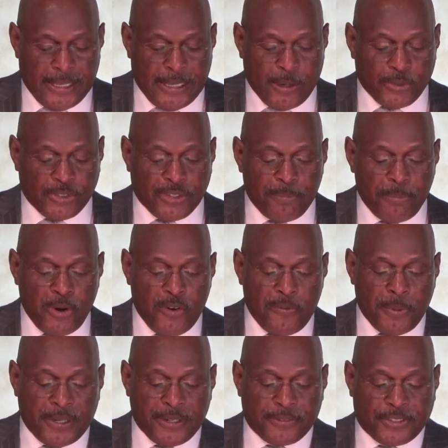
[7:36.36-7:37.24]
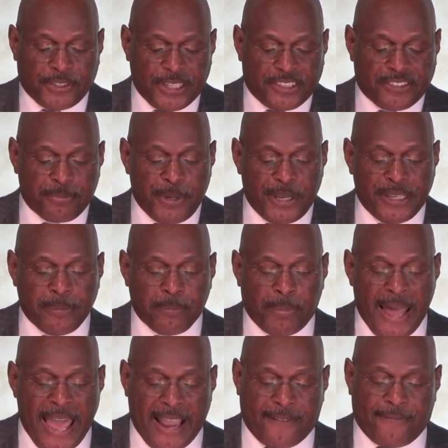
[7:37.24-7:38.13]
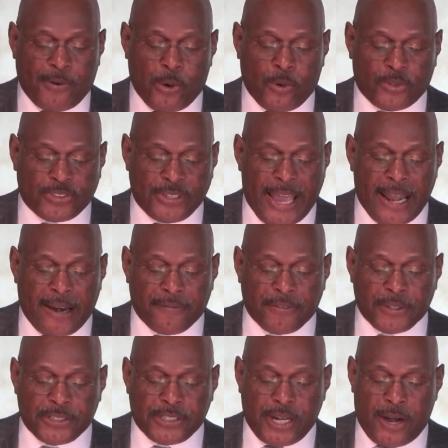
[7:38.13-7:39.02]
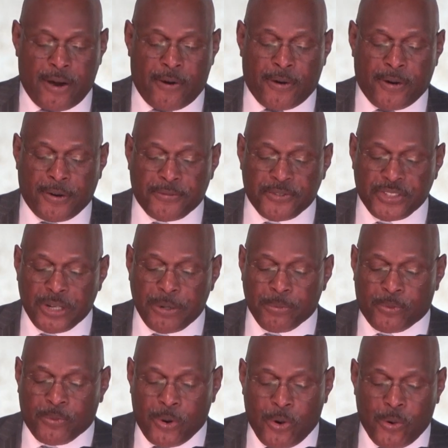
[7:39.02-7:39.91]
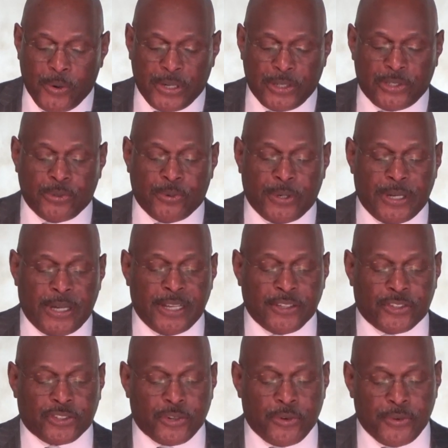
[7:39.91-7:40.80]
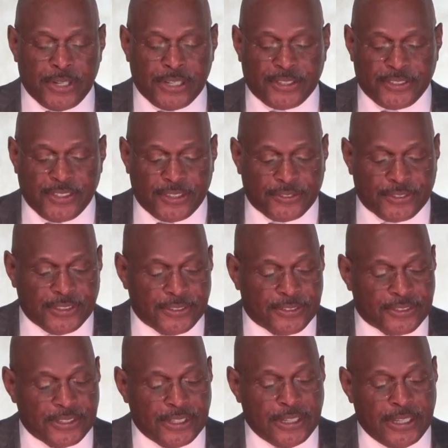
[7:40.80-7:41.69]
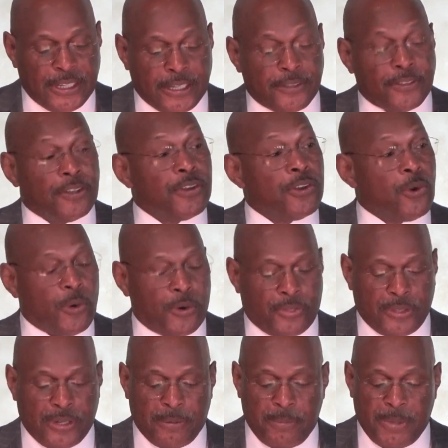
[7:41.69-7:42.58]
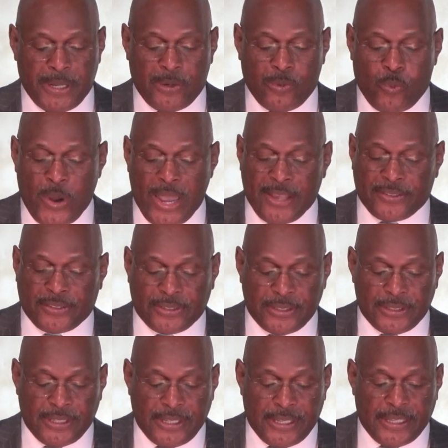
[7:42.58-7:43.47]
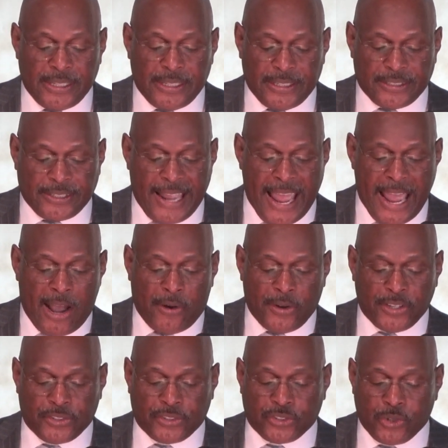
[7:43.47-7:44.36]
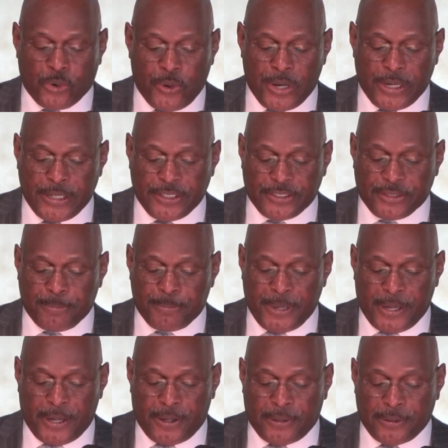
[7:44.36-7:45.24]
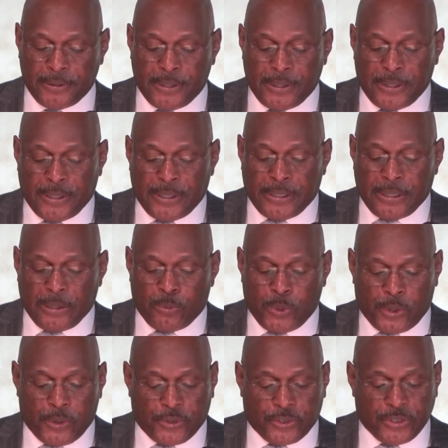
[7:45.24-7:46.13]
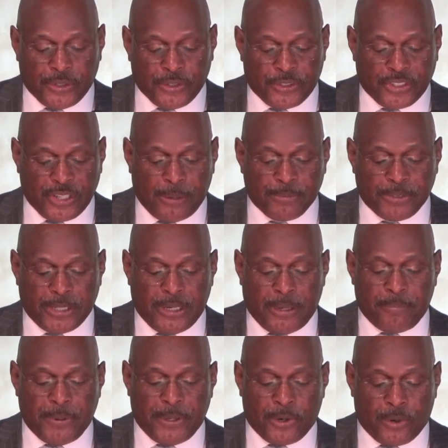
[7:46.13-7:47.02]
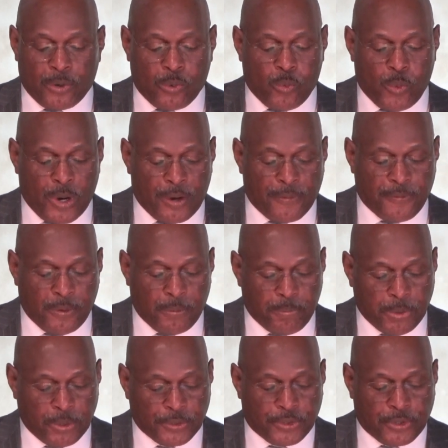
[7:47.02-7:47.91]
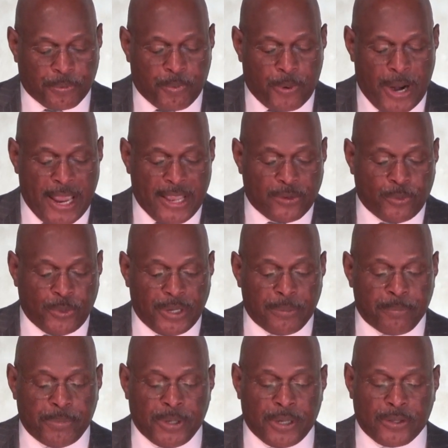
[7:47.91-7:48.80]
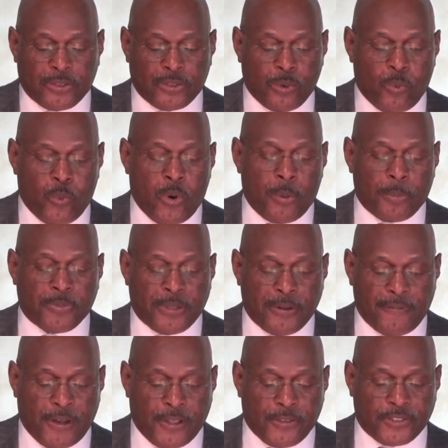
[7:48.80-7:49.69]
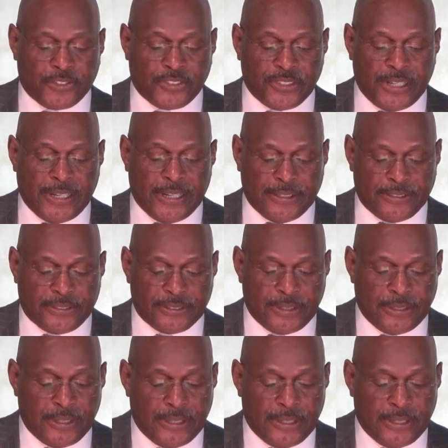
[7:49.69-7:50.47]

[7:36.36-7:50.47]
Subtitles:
It was a movement of 6 million black folks out of the terror of Jim Crow into an uncertain existence in the North and Midwest, is how historian Isabel Wilkerson sums it up in her wonderful Pulitzer Prize-winning book, The Warmth of Other Suns.